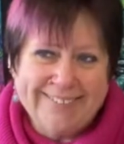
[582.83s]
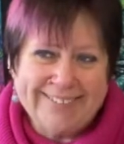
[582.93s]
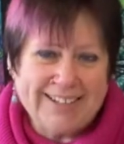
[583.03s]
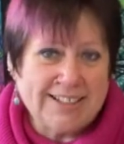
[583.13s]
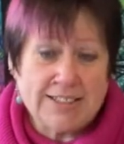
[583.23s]

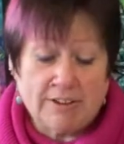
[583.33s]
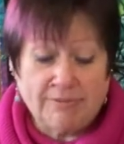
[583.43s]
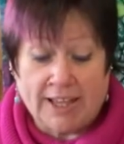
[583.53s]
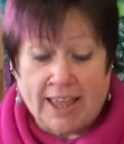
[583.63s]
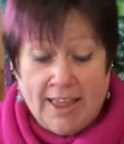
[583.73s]
it's
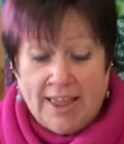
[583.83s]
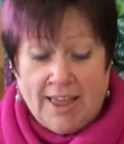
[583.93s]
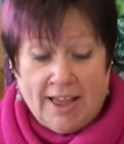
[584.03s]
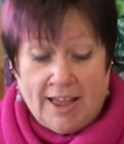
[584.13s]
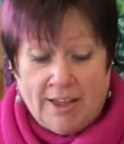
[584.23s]
lovely.
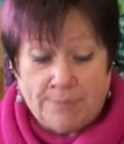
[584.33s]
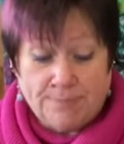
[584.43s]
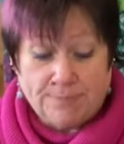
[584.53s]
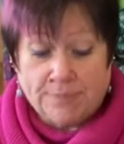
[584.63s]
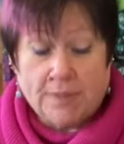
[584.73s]
I'm
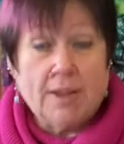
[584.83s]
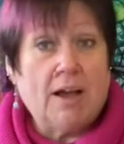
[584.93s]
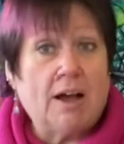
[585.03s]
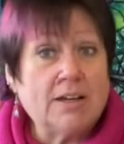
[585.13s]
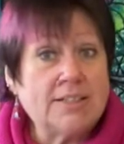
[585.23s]

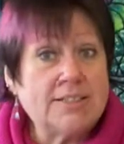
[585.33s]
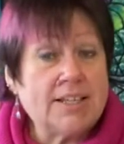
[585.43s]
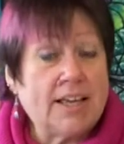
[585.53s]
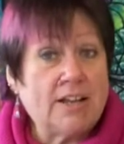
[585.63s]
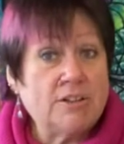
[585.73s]
going to
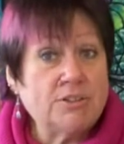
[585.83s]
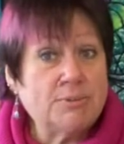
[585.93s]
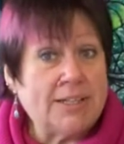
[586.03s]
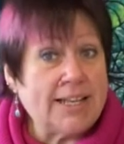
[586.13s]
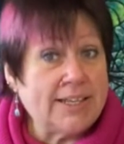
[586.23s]
say hello to
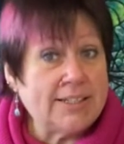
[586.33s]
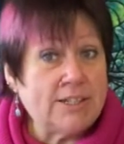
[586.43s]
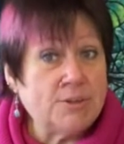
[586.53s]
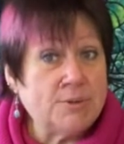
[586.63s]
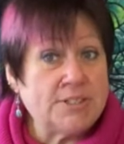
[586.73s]
one lady
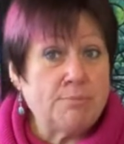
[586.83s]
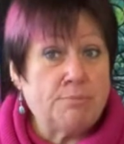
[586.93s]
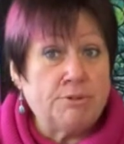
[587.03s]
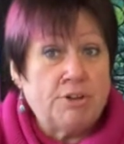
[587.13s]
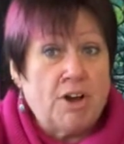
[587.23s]
who's in
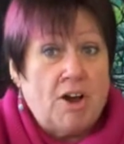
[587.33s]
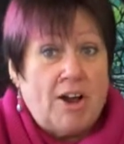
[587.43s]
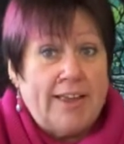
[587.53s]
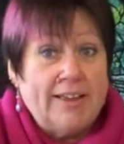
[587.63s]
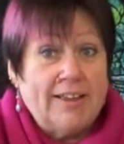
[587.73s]

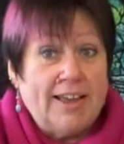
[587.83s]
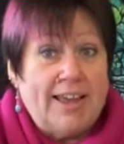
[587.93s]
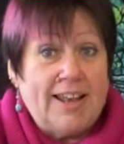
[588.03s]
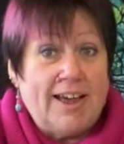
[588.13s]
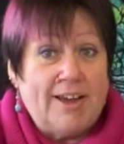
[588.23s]
Brunei.
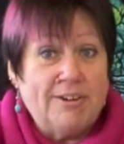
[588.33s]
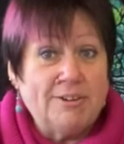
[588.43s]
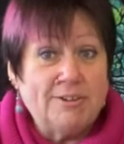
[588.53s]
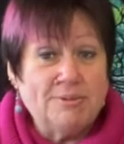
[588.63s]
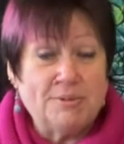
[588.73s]
Hello,
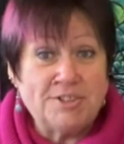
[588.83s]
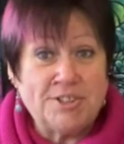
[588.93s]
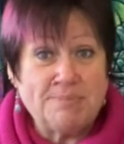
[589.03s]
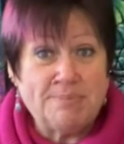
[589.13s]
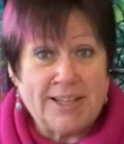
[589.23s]

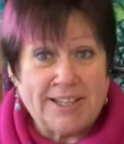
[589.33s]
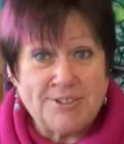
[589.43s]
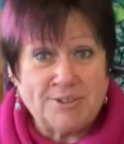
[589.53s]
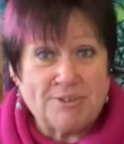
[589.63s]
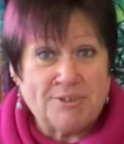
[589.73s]
watching me,
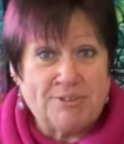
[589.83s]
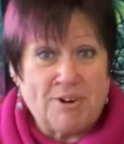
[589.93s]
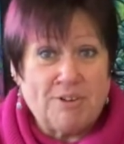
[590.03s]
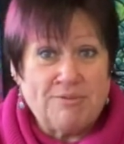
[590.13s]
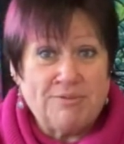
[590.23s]
daughter
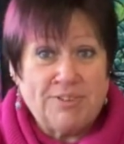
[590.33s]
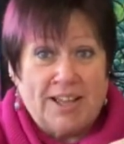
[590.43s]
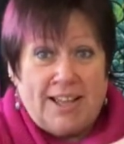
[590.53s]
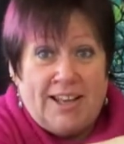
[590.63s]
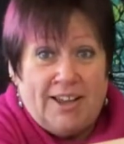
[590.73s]
of,
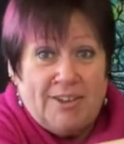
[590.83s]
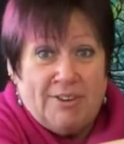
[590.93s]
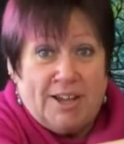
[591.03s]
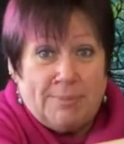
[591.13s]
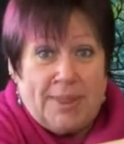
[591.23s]
hello,
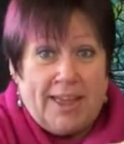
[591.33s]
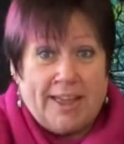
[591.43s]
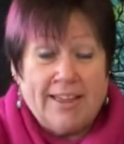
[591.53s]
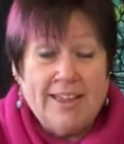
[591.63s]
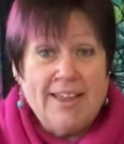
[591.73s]
up there.
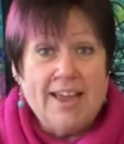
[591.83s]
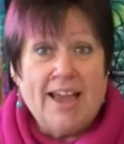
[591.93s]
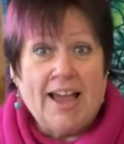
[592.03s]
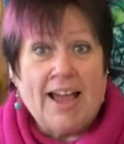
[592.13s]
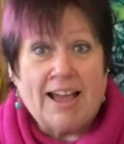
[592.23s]

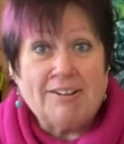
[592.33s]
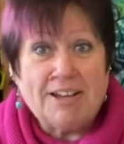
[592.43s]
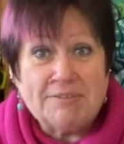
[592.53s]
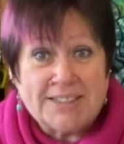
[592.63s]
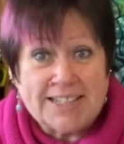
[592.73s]
How
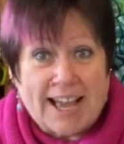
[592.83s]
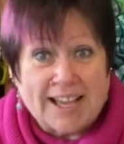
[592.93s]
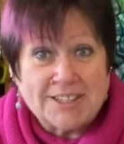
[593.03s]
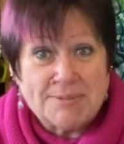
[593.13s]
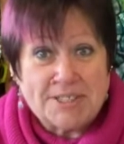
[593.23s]
lovely is that?
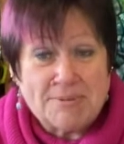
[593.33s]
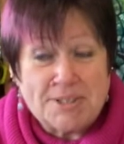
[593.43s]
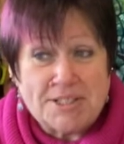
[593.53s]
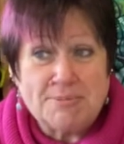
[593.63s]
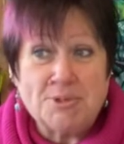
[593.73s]
She messaged me
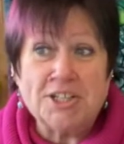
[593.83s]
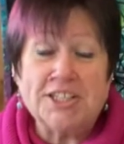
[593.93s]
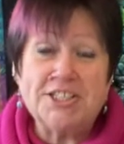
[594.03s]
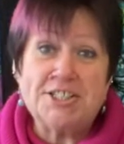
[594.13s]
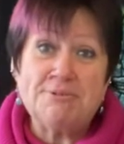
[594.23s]
this morning
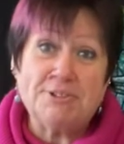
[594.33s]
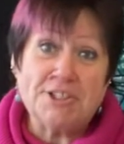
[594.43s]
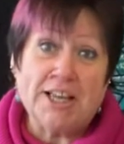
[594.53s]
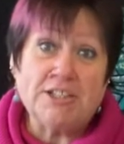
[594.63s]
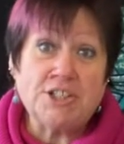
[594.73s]
and she's
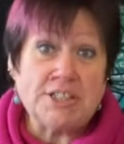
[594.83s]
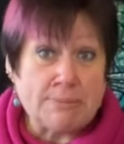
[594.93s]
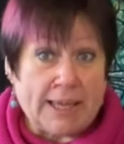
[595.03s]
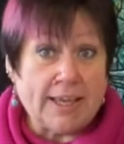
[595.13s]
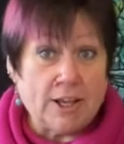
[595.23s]
watching and she's
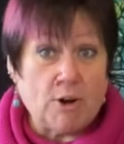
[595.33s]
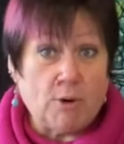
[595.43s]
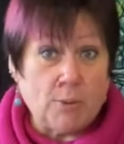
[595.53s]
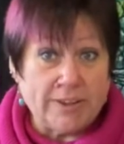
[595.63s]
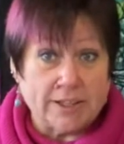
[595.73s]
making
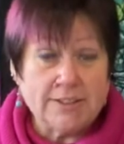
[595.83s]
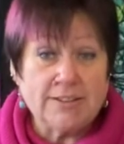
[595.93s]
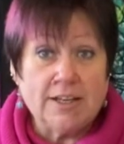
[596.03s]
along with us